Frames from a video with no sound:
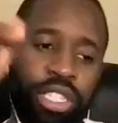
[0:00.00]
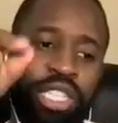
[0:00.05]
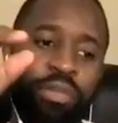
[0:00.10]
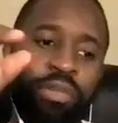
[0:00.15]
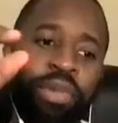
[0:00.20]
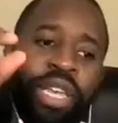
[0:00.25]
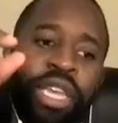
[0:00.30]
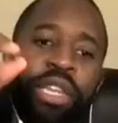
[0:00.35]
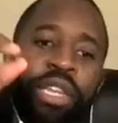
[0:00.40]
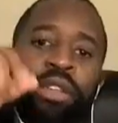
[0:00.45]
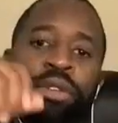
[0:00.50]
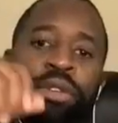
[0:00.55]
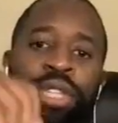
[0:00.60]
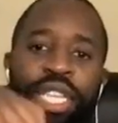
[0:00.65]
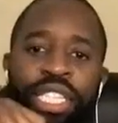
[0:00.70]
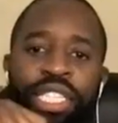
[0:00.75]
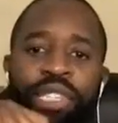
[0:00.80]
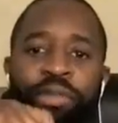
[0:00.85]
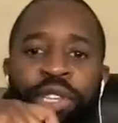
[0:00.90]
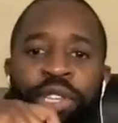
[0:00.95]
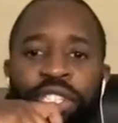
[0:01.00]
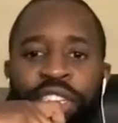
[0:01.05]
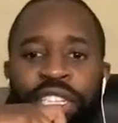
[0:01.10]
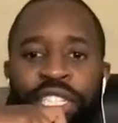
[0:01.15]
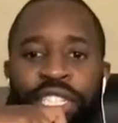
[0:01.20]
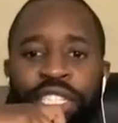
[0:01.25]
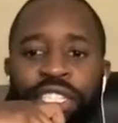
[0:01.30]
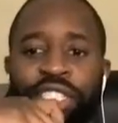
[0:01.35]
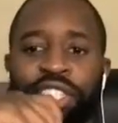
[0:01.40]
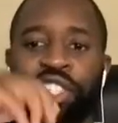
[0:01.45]
to be New Testament
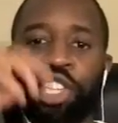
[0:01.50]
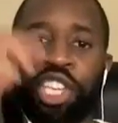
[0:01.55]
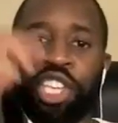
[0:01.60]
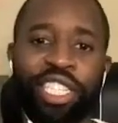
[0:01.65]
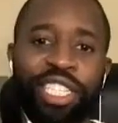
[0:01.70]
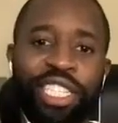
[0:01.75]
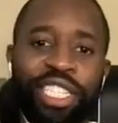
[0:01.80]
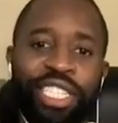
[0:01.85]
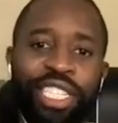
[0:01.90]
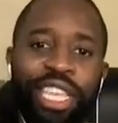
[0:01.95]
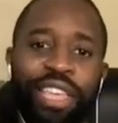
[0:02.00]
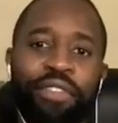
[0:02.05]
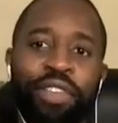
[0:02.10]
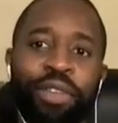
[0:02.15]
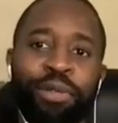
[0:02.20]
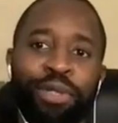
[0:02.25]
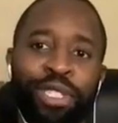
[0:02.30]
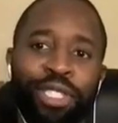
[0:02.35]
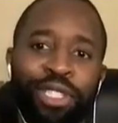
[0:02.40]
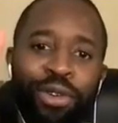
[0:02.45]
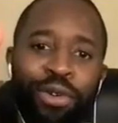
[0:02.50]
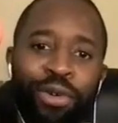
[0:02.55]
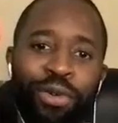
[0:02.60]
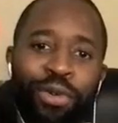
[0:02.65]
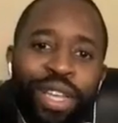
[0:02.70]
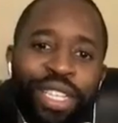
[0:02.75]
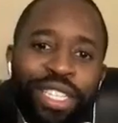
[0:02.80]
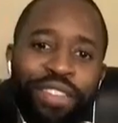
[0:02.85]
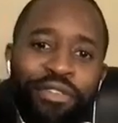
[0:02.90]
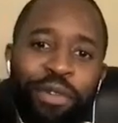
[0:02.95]
Jesus just to see if he was as cool
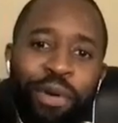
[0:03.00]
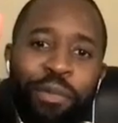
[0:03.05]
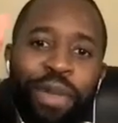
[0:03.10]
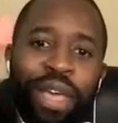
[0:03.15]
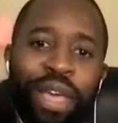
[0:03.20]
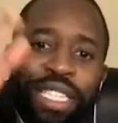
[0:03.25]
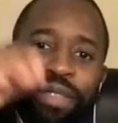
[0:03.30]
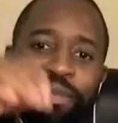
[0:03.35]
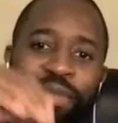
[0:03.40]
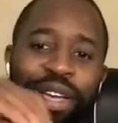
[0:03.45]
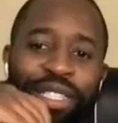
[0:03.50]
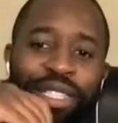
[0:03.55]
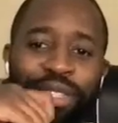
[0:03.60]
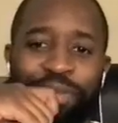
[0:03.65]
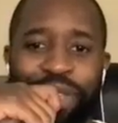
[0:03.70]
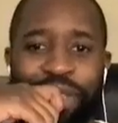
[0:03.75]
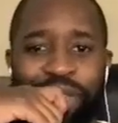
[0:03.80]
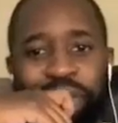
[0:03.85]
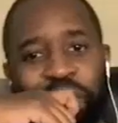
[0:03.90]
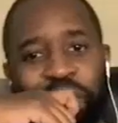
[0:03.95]
as everyone makes him out to be.